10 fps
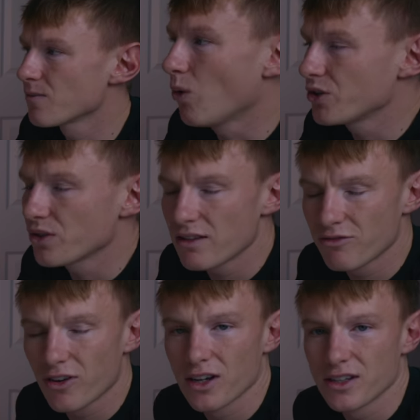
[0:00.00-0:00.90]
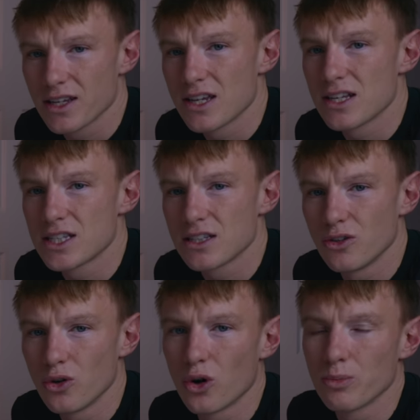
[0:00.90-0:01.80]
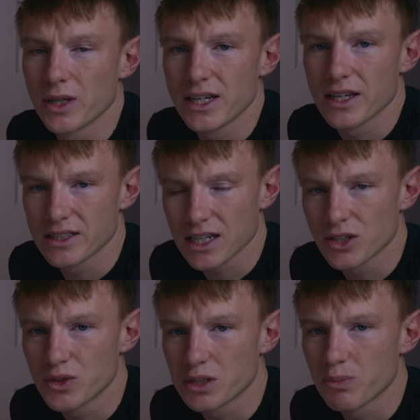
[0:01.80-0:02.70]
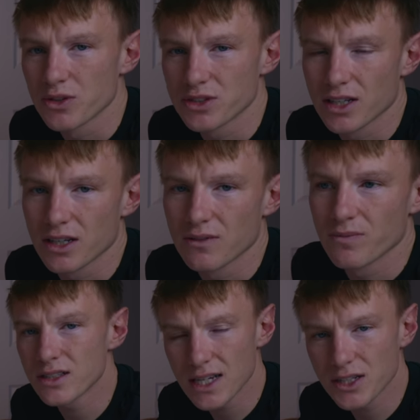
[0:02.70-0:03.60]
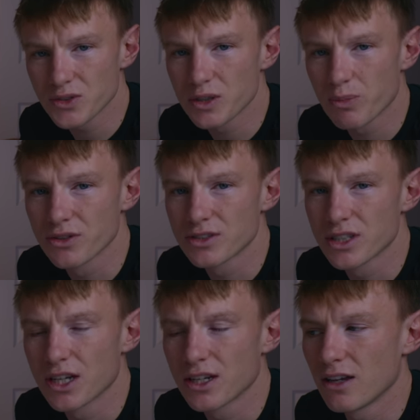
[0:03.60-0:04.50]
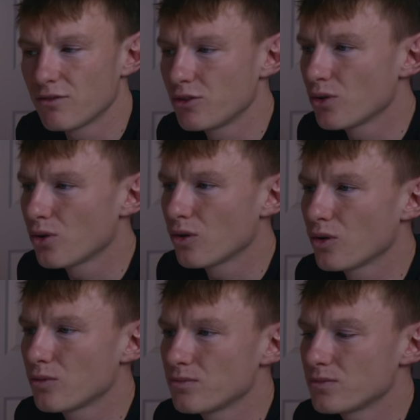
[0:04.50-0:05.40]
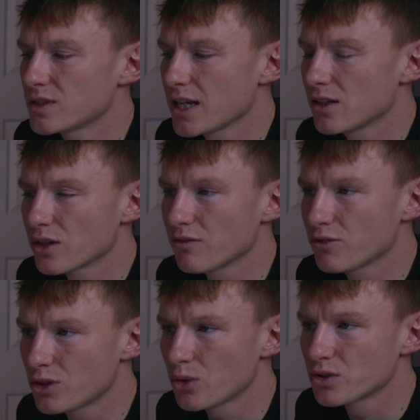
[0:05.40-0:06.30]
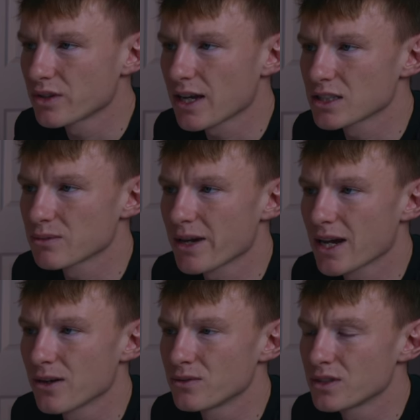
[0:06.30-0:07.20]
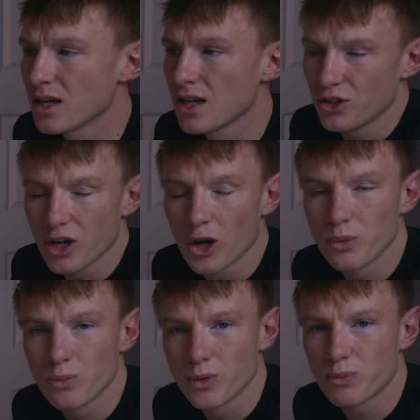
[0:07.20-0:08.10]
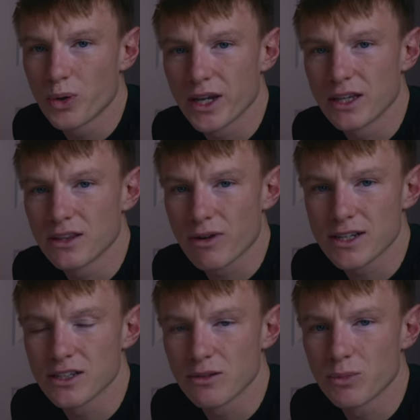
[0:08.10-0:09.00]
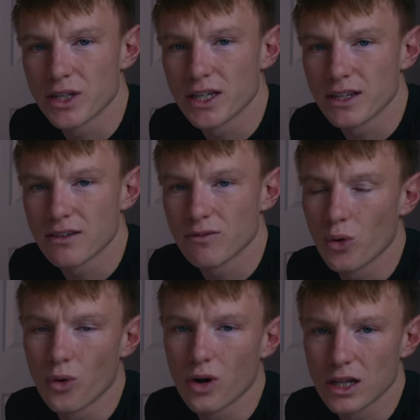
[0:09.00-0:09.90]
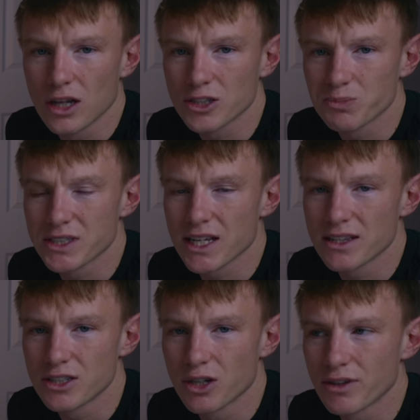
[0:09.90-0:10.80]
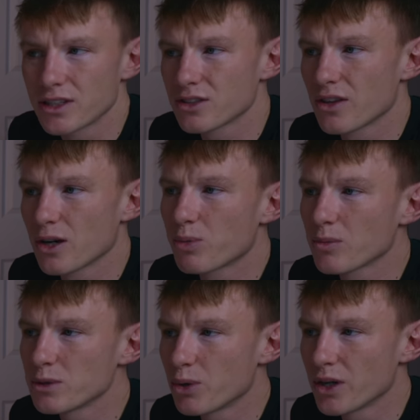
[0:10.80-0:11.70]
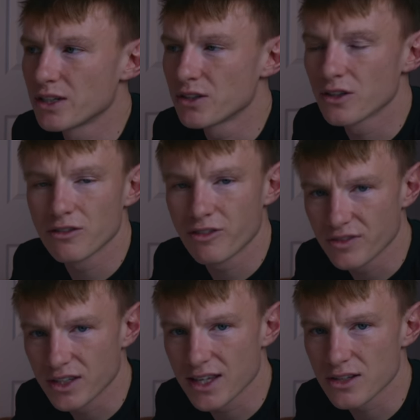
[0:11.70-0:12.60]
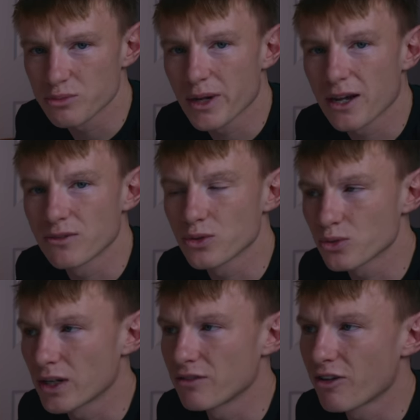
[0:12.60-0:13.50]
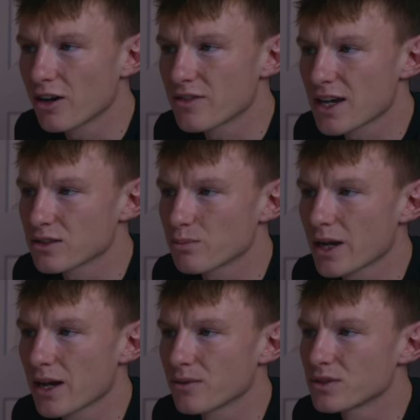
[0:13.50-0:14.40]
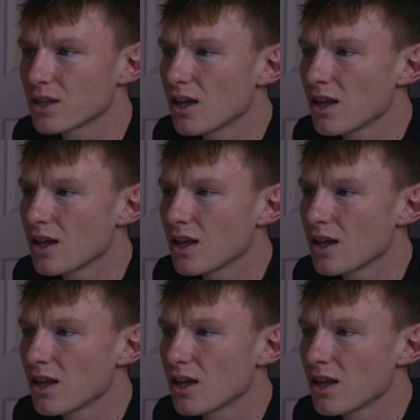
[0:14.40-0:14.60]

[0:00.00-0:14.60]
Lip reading: What you'll then find is normally a secondary sponsor. The secondary sponsor, if you're say looking for £200,000, you'd hope would put in the rest of the money or a large percentage of it. So they'll probably put in another £50,000 or £25,000.